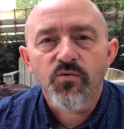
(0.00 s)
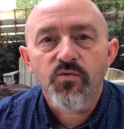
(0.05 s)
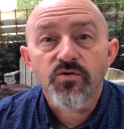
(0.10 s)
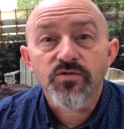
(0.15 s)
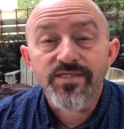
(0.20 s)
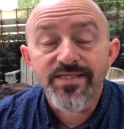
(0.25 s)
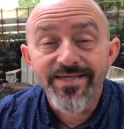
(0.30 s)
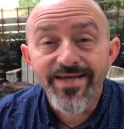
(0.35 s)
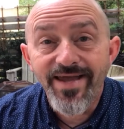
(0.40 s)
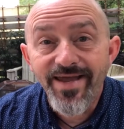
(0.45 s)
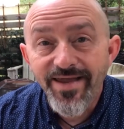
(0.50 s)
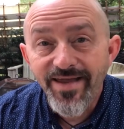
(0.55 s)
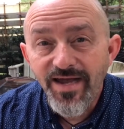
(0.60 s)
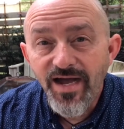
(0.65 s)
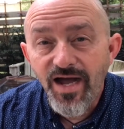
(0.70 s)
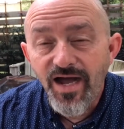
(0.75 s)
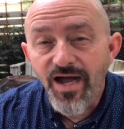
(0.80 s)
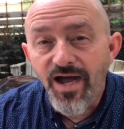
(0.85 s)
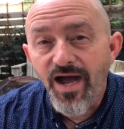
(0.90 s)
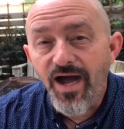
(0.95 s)
Well, today,
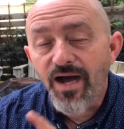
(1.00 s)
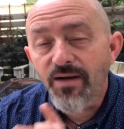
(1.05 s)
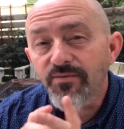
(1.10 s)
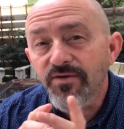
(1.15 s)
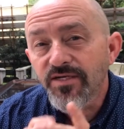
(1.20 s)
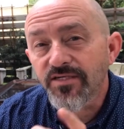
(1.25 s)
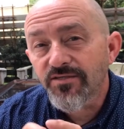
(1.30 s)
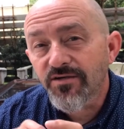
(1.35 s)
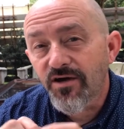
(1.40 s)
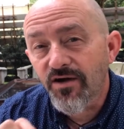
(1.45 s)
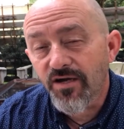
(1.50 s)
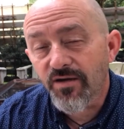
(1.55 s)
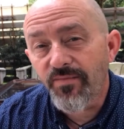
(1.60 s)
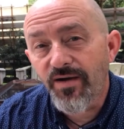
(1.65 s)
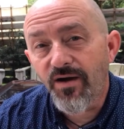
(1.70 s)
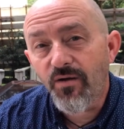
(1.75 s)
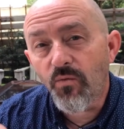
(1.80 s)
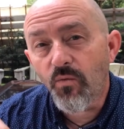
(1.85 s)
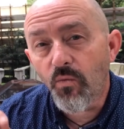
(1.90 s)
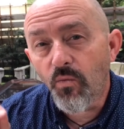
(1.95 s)
I'm going to talk
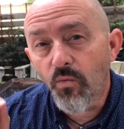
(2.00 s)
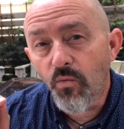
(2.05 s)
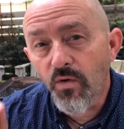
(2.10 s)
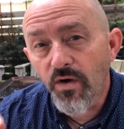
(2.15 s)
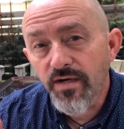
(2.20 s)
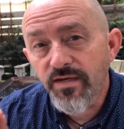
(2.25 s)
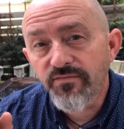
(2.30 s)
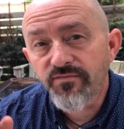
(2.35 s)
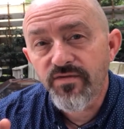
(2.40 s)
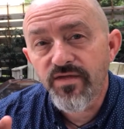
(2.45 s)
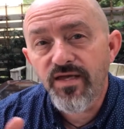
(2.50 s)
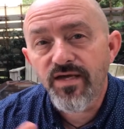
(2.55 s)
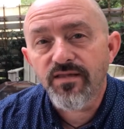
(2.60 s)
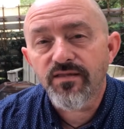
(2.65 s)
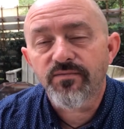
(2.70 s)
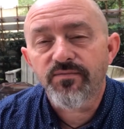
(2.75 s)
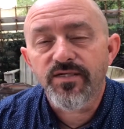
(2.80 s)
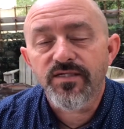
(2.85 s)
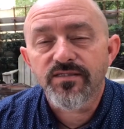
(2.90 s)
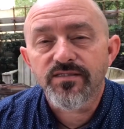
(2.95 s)
about one of the
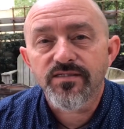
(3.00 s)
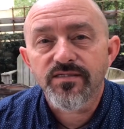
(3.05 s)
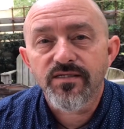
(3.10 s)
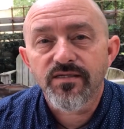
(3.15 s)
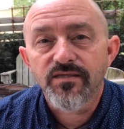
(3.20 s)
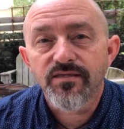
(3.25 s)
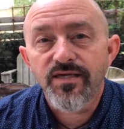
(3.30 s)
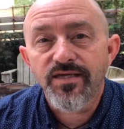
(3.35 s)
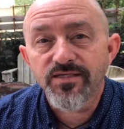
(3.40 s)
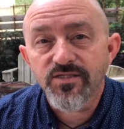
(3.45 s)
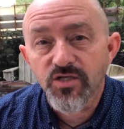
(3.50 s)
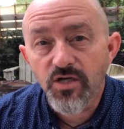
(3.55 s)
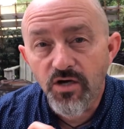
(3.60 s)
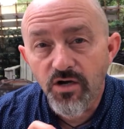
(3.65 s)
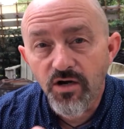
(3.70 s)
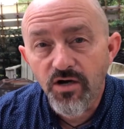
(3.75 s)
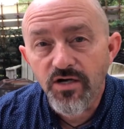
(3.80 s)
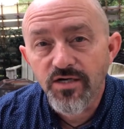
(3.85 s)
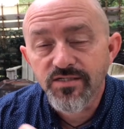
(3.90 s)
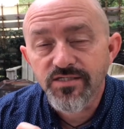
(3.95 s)
elements that is
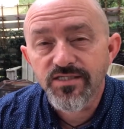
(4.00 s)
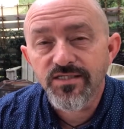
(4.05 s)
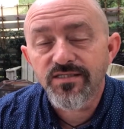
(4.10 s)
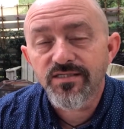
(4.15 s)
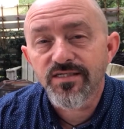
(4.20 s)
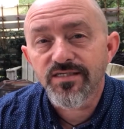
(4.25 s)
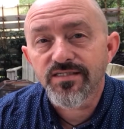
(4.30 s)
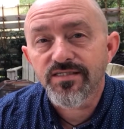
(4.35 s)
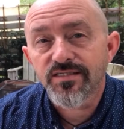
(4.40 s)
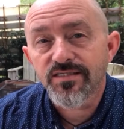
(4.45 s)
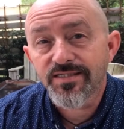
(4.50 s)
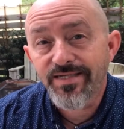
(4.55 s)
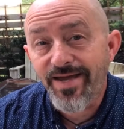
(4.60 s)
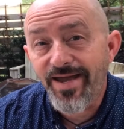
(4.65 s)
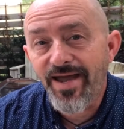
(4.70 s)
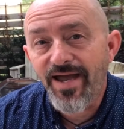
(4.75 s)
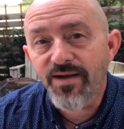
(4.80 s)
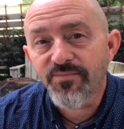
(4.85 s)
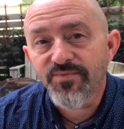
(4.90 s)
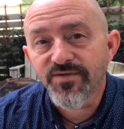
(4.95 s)
causing this to
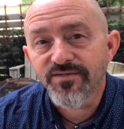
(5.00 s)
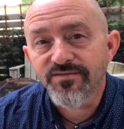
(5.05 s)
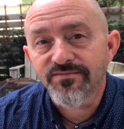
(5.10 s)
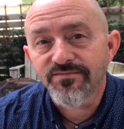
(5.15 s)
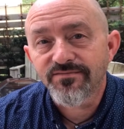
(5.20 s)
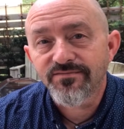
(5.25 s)
happen.